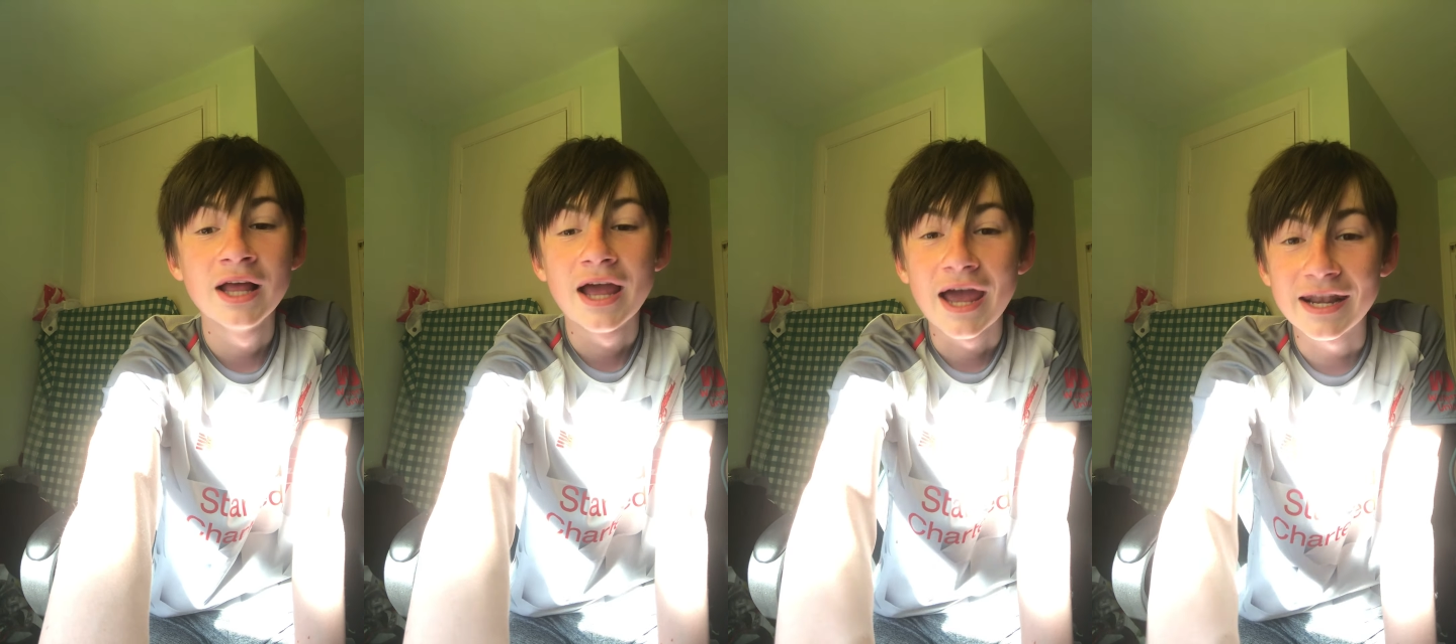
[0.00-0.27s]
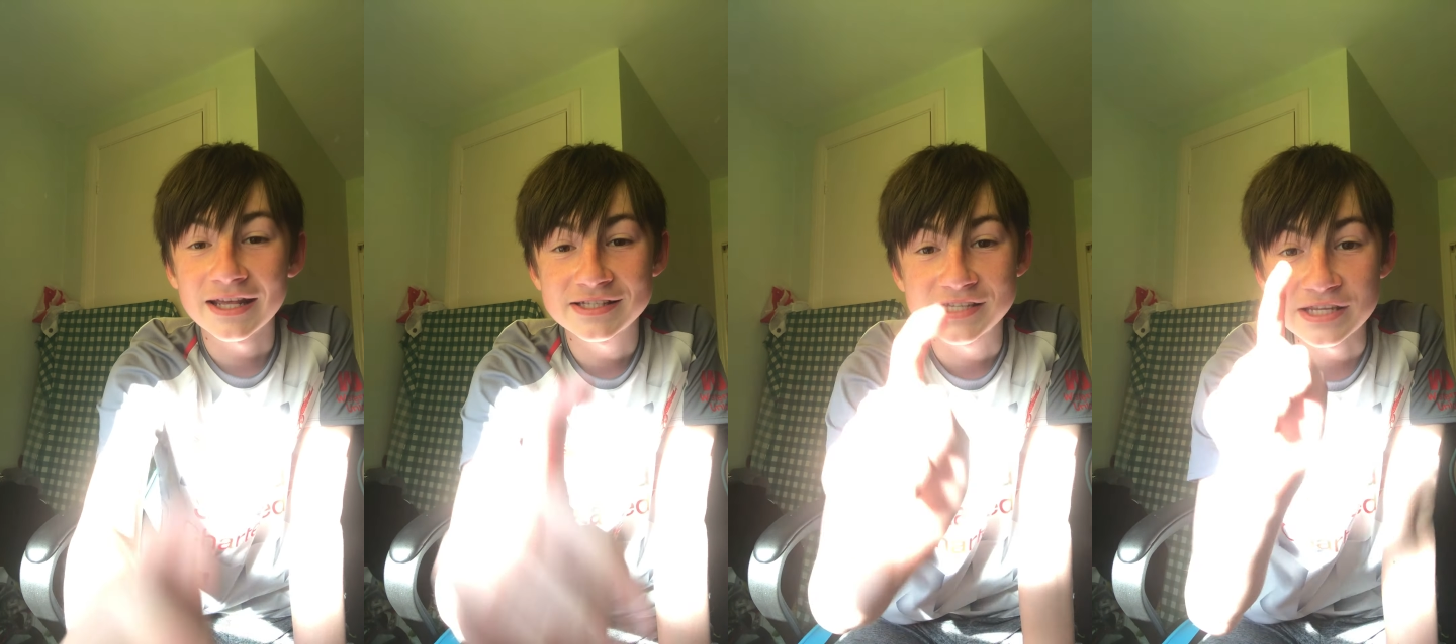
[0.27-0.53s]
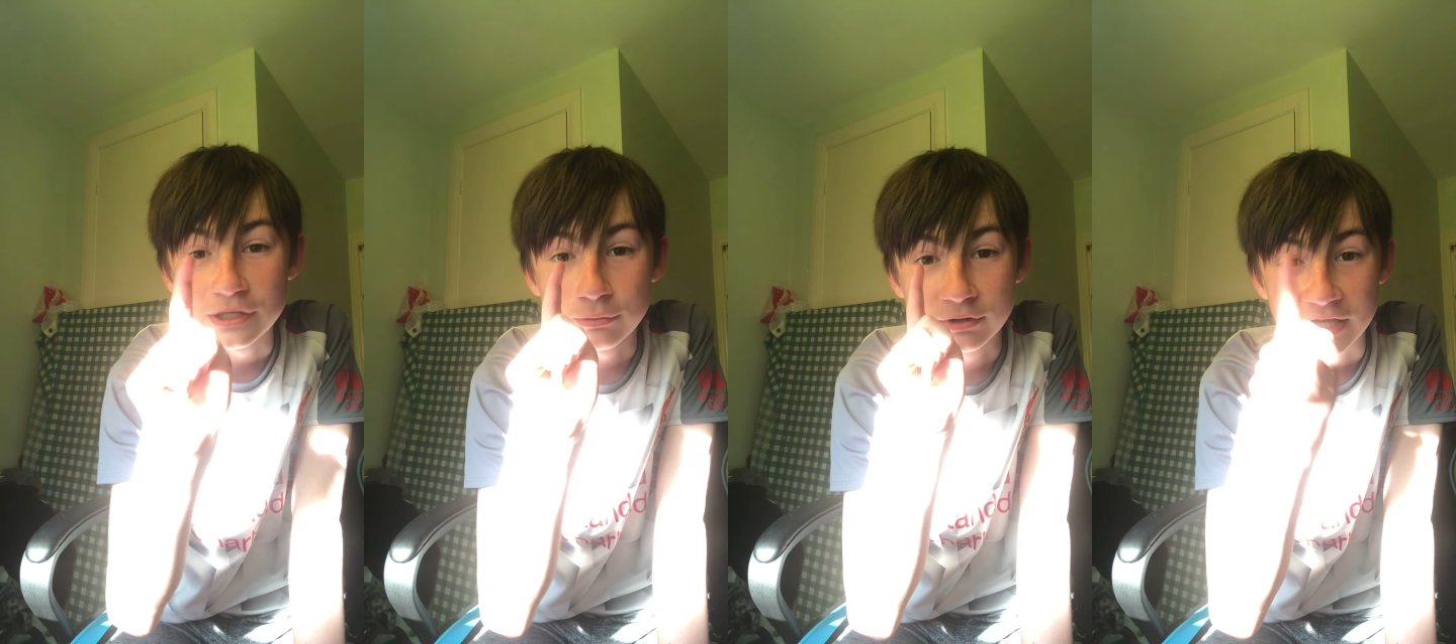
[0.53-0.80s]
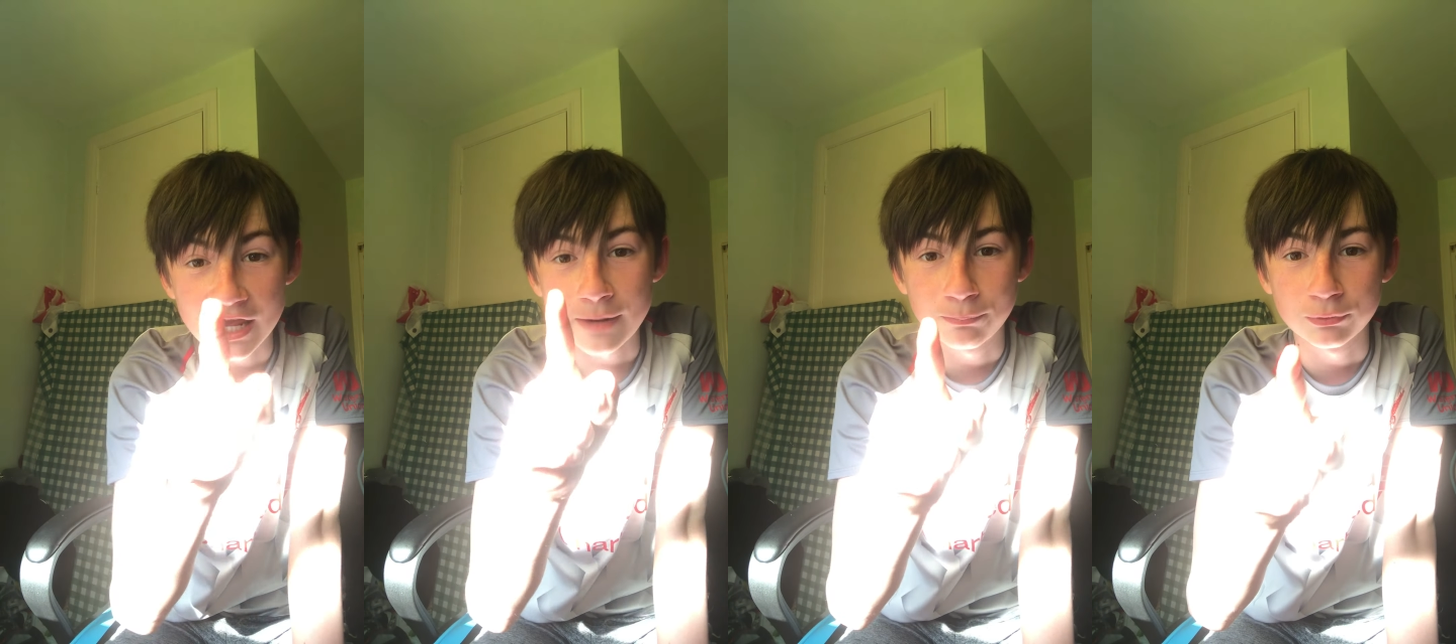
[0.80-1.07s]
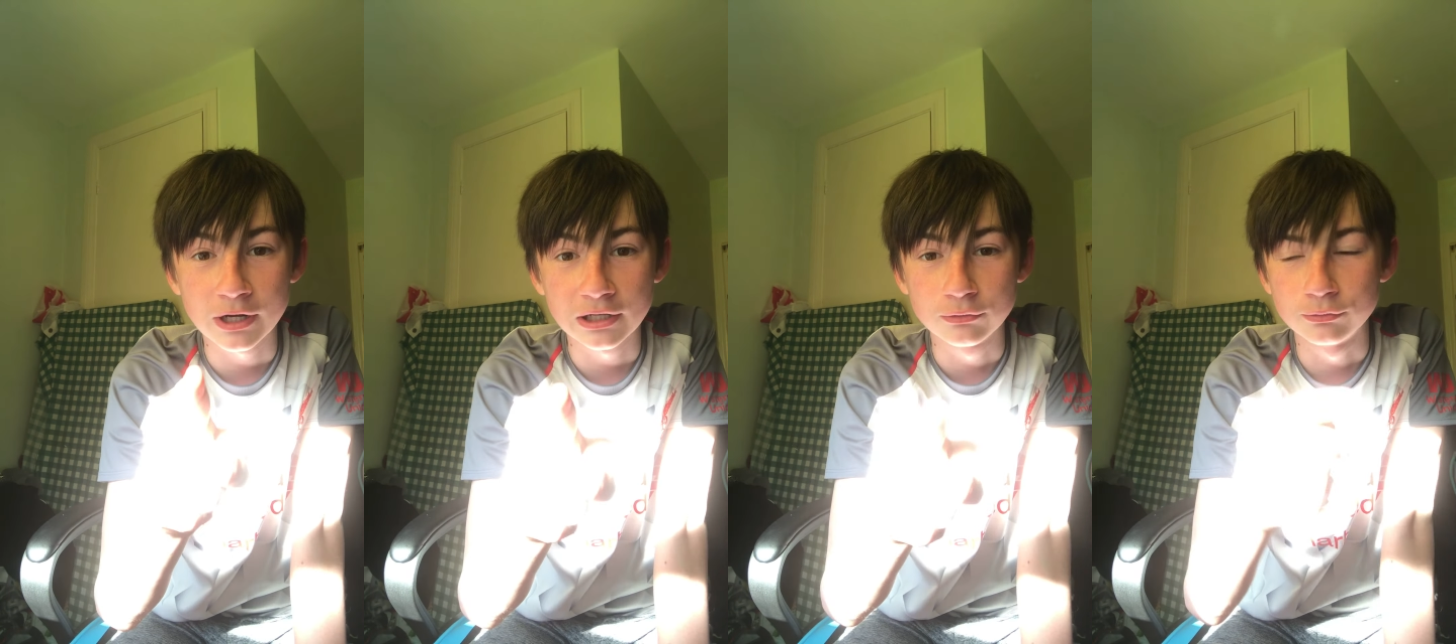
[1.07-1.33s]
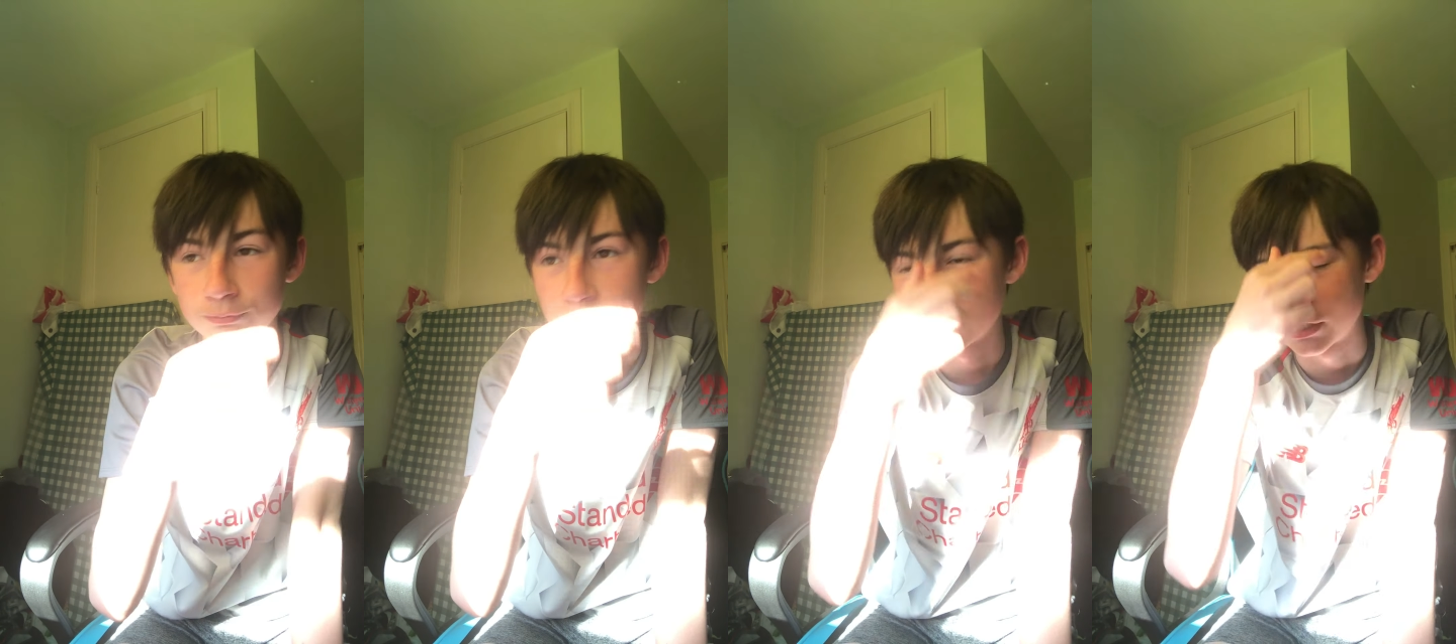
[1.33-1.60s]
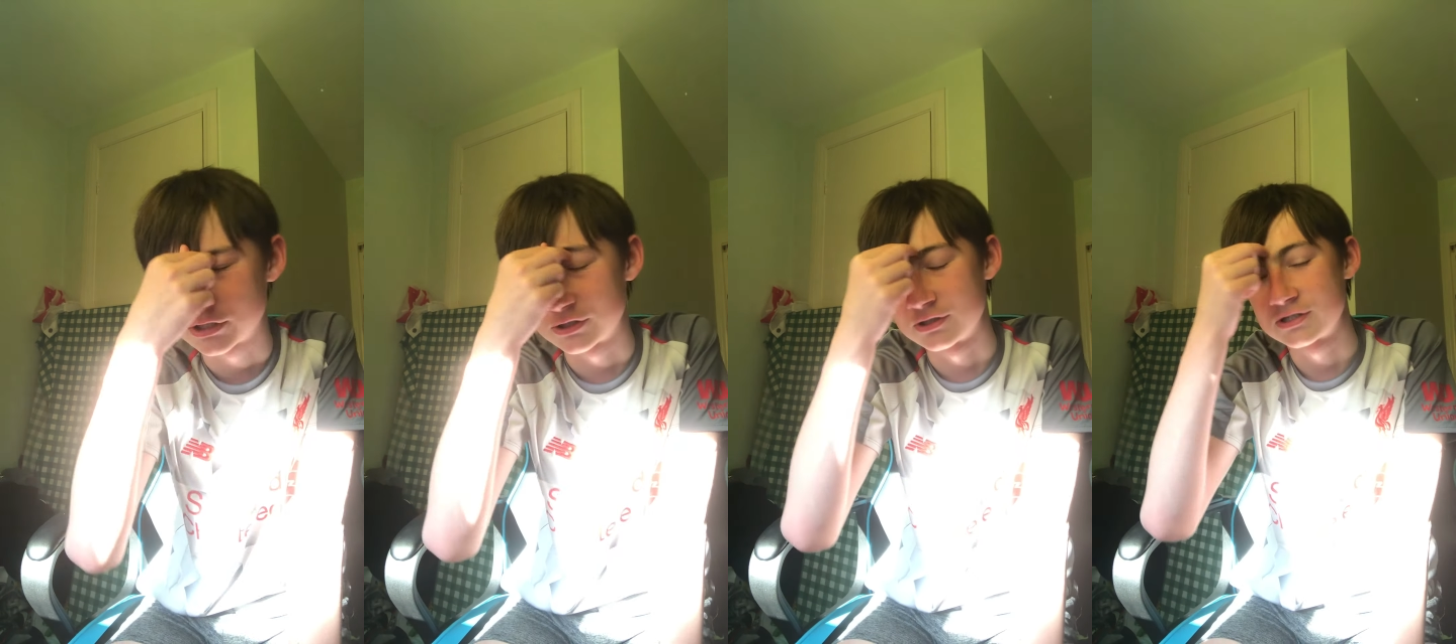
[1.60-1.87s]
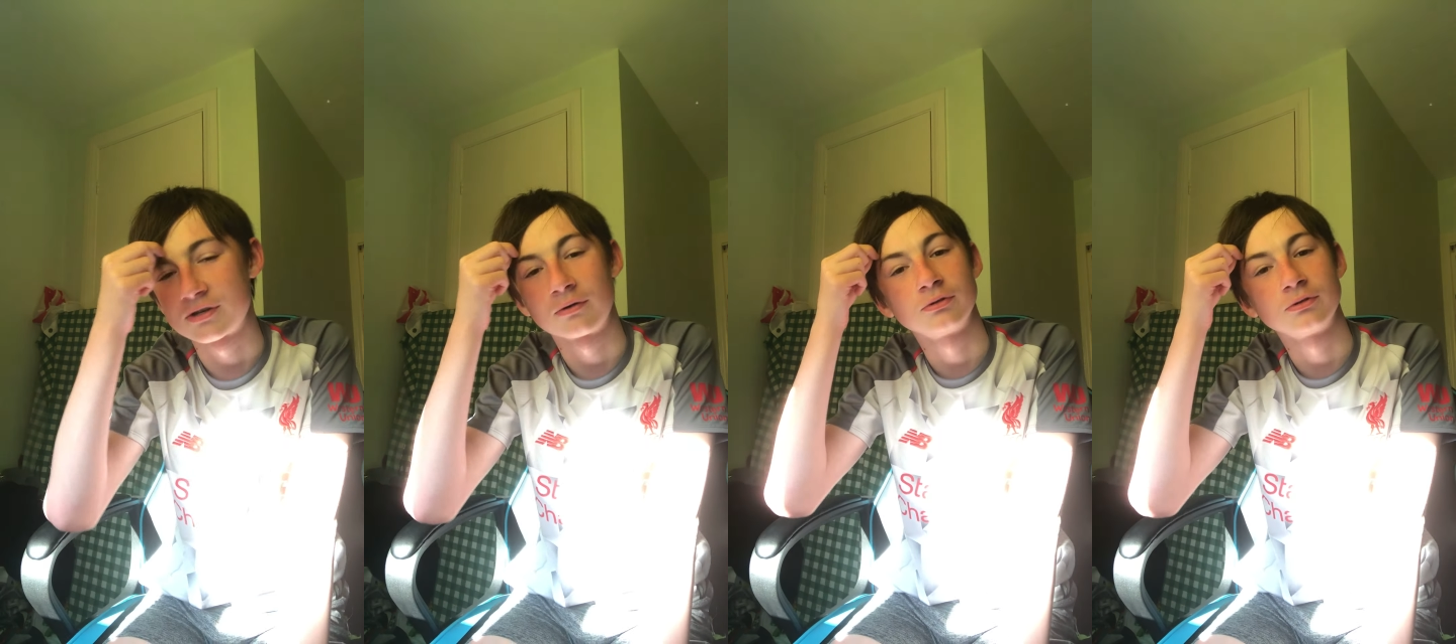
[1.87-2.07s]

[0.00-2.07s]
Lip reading: NXT UK prelude predictions